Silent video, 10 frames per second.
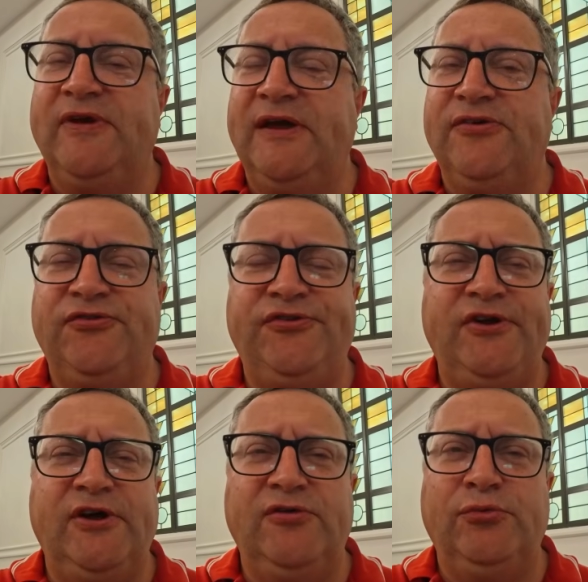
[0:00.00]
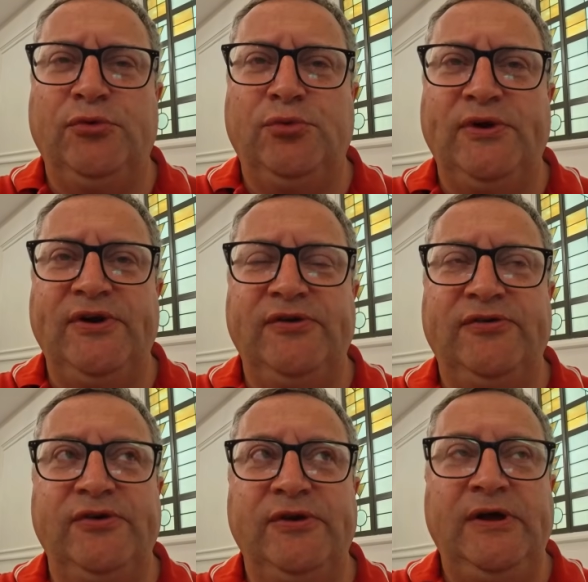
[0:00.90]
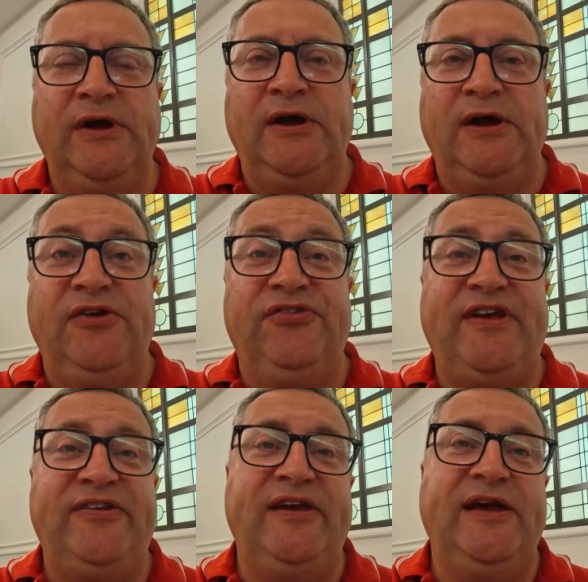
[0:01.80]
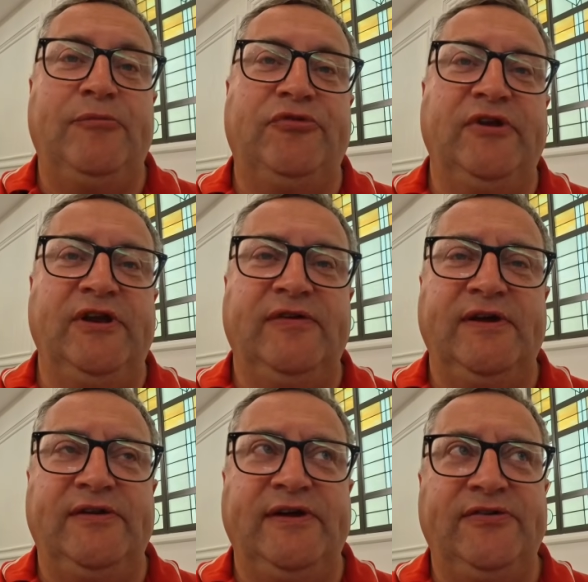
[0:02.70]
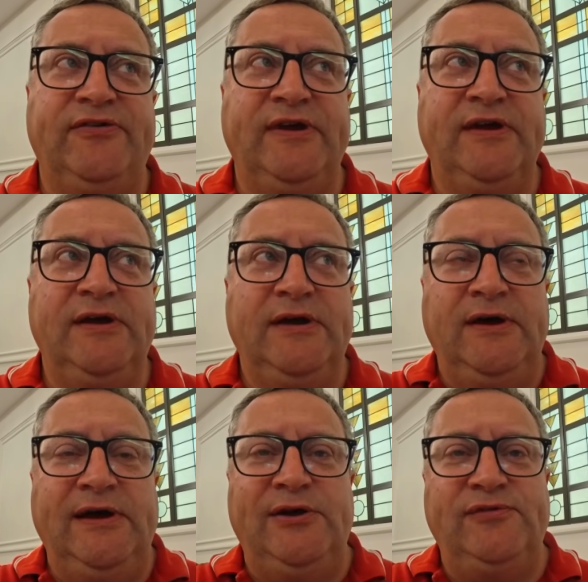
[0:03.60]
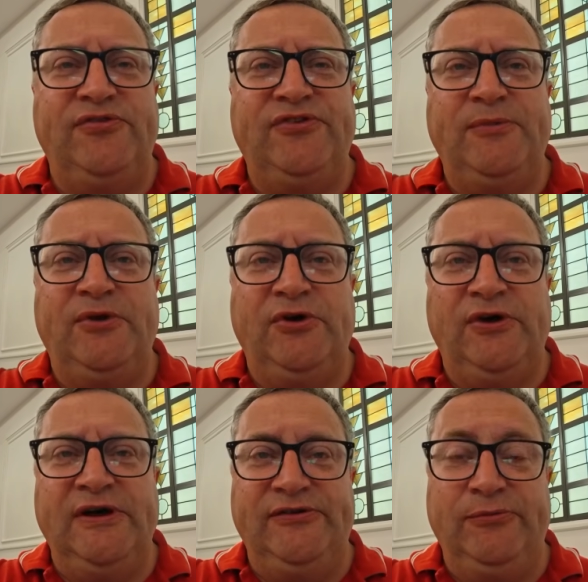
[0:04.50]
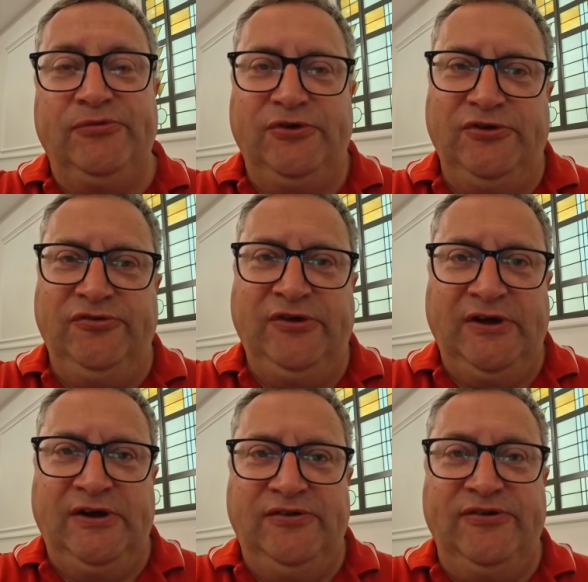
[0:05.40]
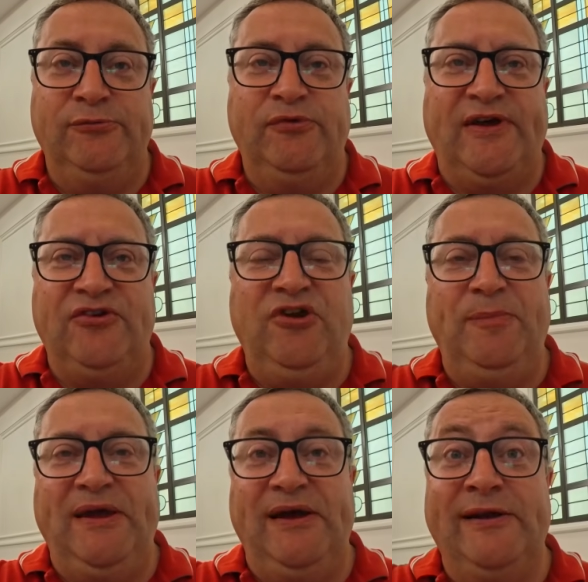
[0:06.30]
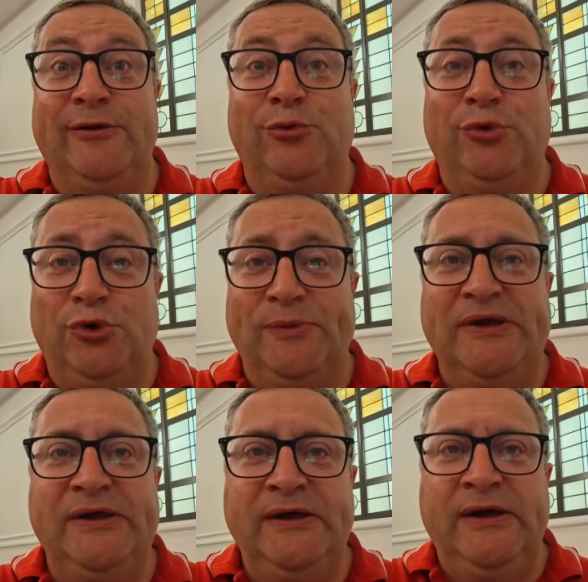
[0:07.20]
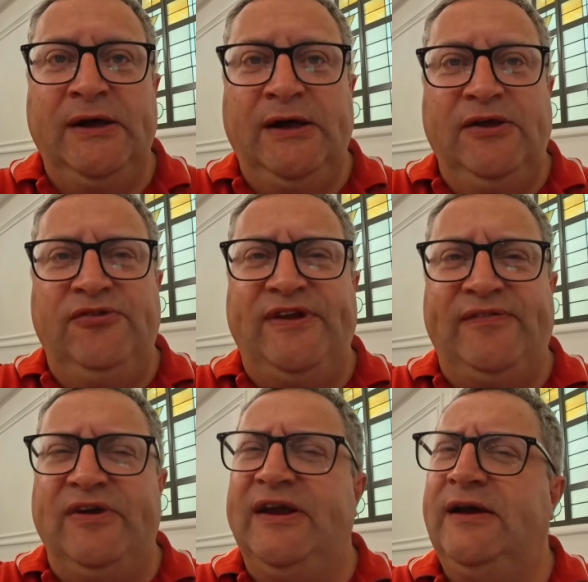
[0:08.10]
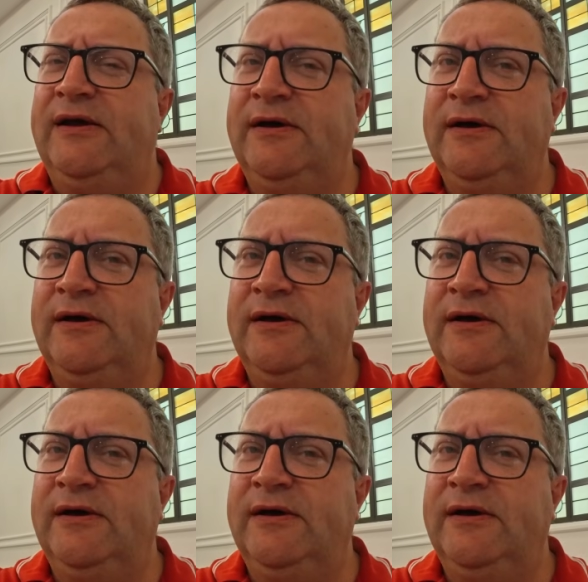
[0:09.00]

The staff were wonderful. Setting absolutely fantastic. And although some of the hot items could have done with actually being a little warmer, it's definitely